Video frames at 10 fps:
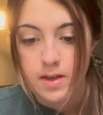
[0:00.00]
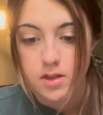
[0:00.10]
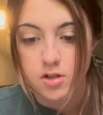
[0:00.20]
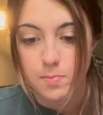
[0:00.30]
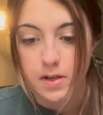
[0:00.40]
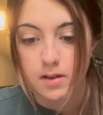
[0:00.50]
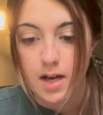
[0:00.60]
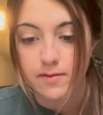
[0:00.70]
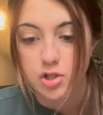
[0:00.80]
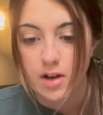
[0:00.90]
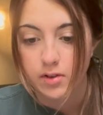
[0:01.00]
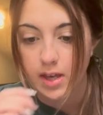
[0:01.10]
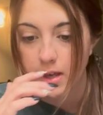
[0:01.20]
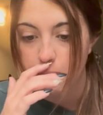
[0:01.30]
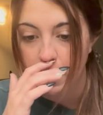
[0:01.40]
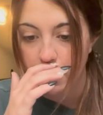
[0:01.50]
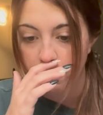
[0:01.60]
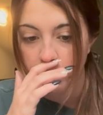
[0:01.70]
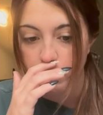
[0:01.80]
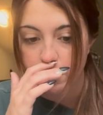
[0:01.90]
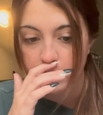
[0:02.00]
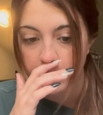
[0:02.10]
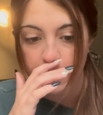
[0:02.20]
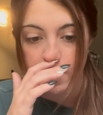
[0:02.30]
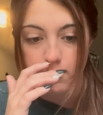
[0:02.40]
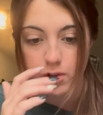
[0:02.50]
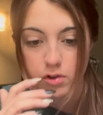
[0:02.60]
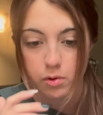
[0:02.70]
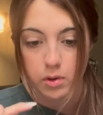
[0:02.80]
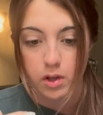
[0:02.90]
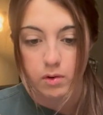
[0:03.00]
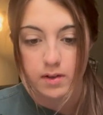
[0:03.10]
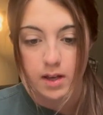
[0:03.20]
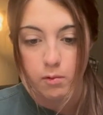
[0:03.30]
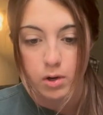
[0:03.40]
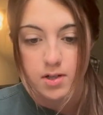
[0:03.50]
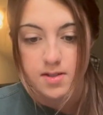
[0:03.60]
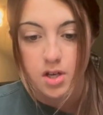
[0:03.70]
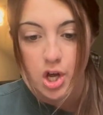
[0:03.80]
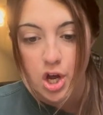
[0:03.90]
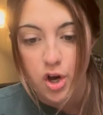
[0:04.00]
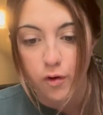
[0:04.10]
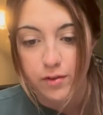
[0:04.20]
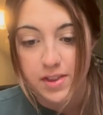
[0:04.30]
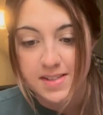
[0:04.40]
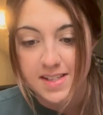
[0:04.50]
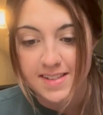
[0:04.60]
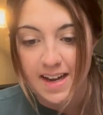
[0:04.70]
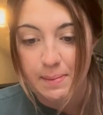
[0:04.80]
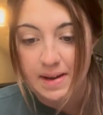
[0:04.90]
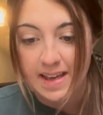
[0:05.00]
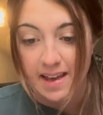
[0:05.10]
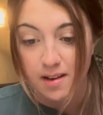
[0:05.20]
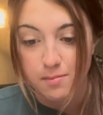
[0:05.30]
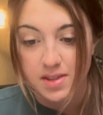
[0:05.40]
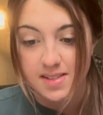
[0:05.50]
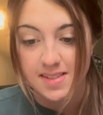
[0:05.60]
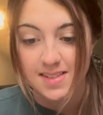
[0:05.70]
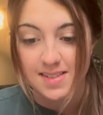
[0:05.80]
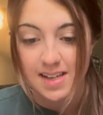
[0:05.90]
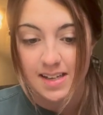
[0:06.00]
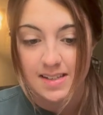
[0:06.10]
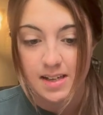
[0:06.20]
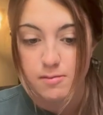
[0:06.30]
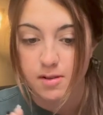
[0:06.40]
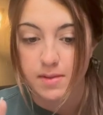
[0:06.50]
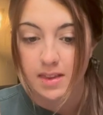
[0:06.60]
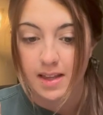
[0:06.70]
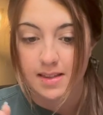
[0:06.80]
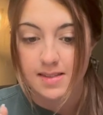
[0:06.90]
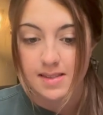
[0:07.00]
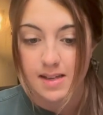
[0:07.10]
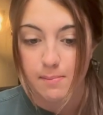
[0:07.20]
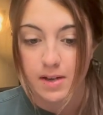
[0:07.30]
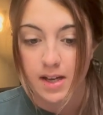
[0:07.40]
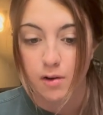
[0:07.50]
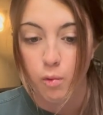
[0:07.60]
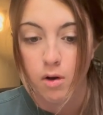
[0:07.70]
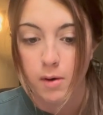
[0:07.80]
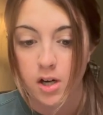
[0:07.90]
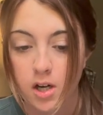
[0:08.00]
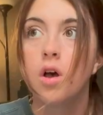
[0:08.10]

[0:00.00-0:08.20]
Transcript: There's been a lot of trafficking in my area recently, and I feel it's only going to get worse. Hopefully, this doesn't happen again, but this is the second time something like this has happened at a Walmart.